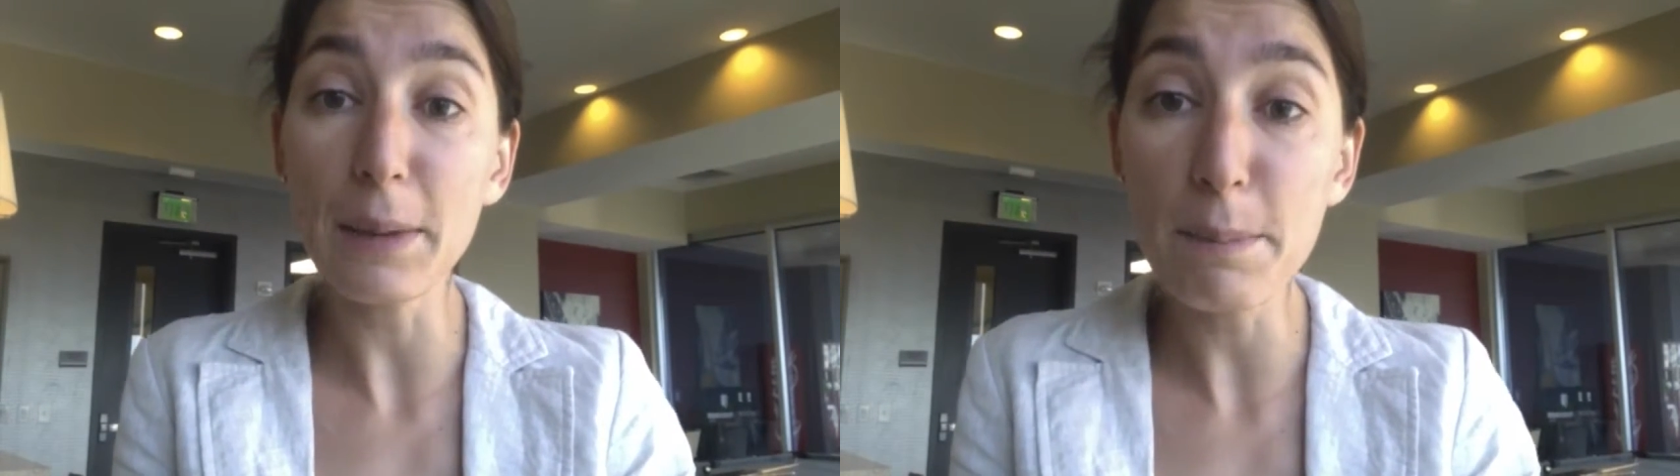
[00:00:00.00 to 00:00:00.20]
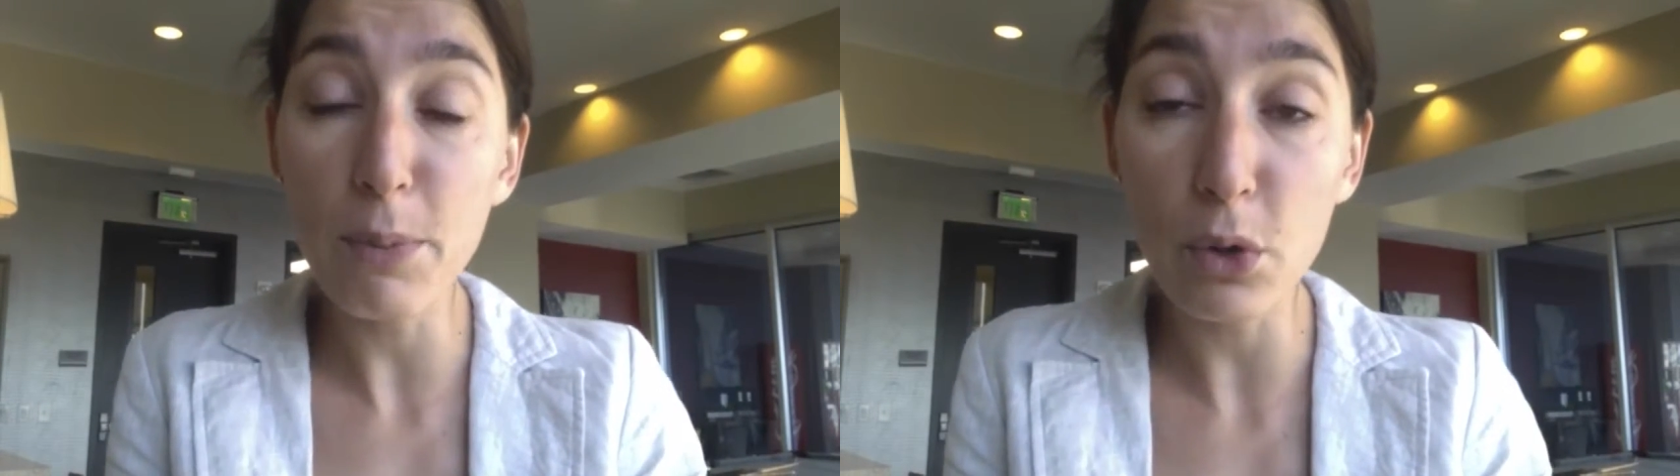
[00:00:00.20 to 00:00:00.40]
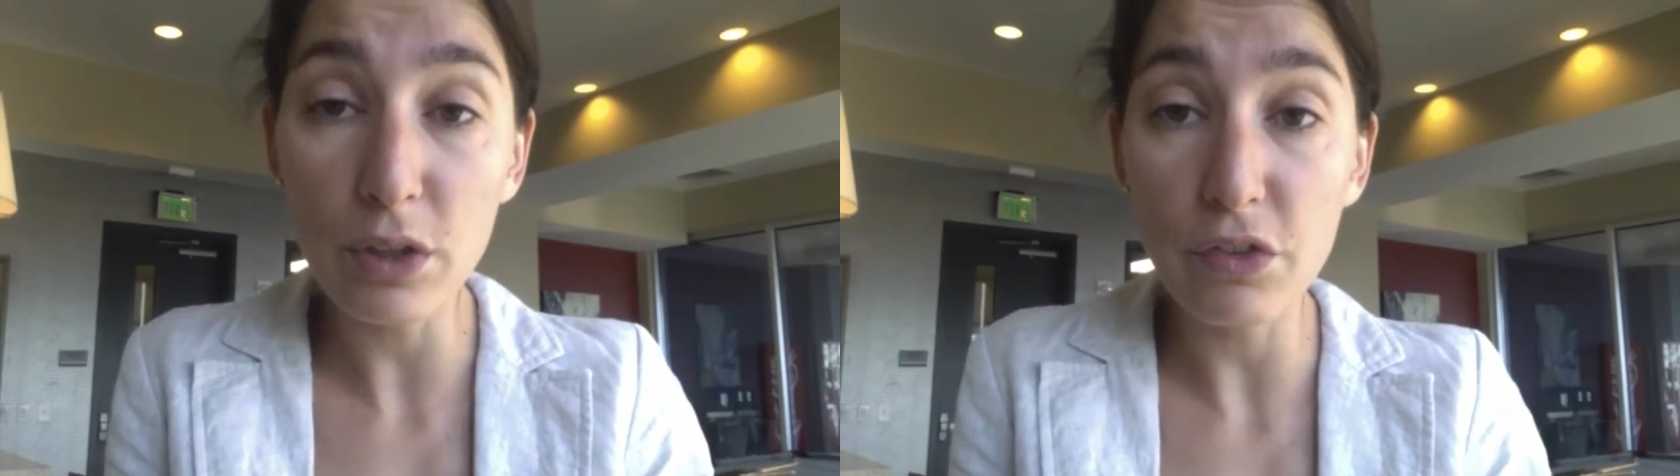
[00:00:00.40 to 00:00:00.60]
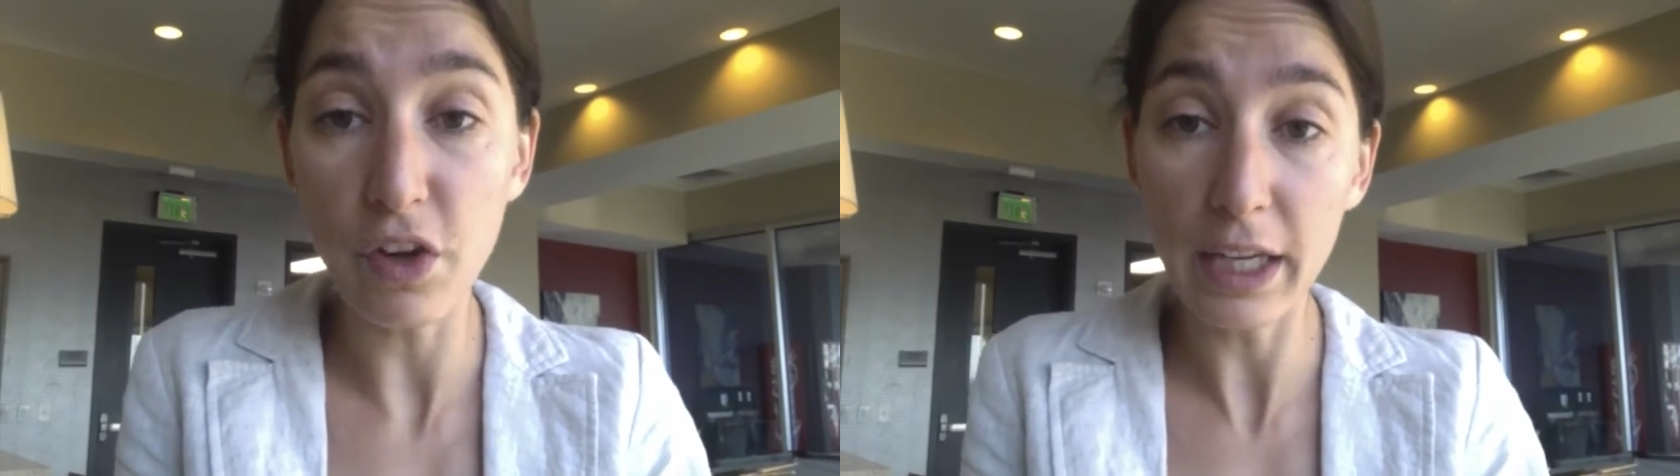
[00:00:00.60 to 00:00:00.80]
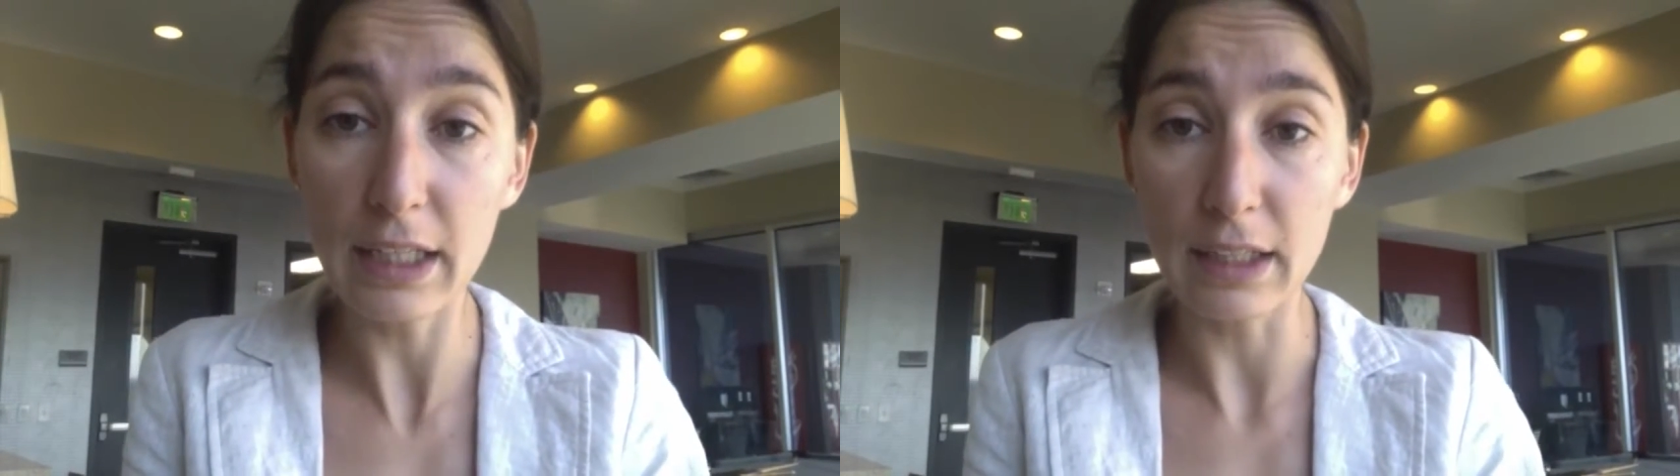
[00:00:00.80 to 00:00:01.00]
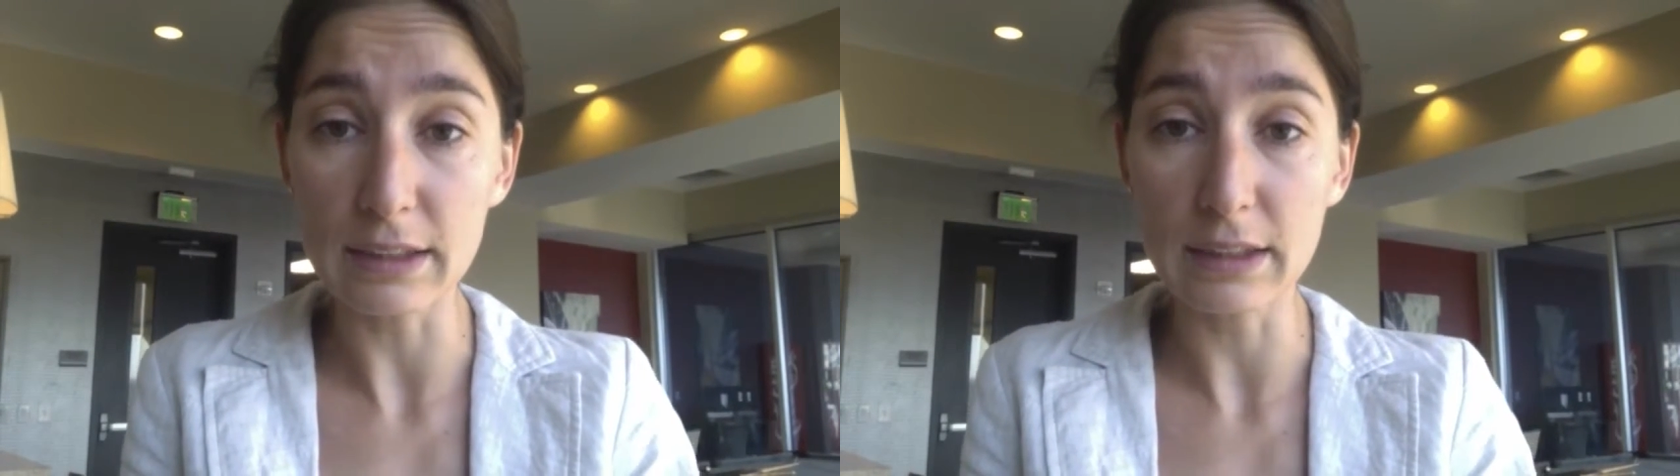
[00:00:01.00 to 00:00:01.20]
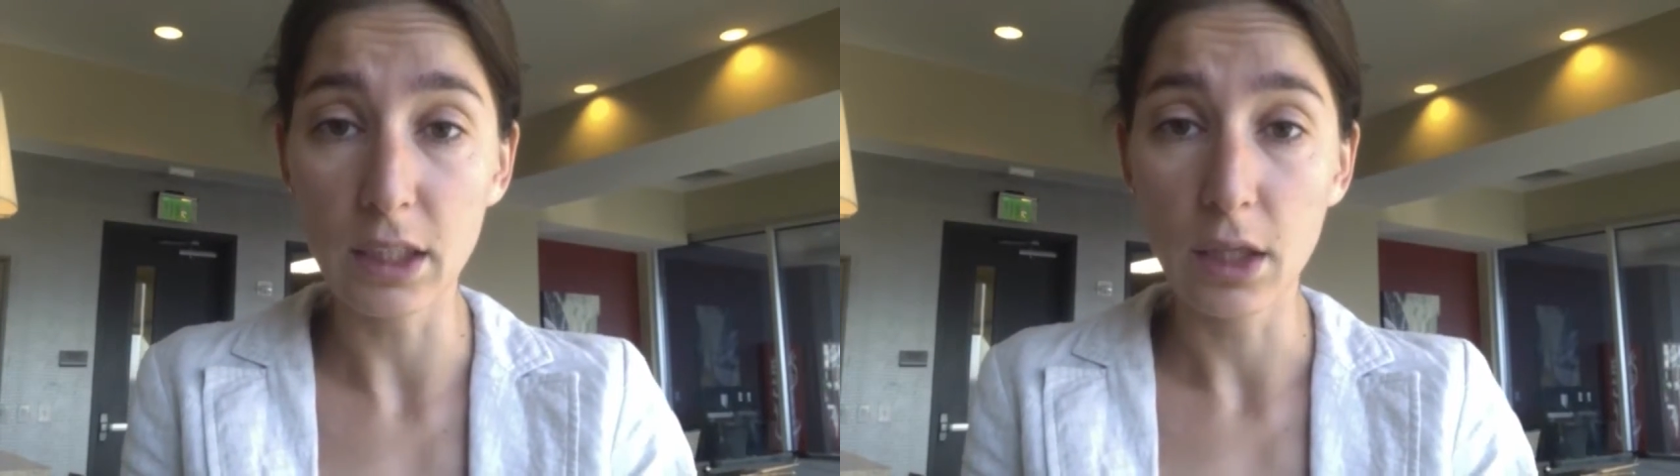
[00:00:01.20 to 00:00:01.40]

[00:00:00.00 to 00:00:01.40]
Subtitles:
important findings.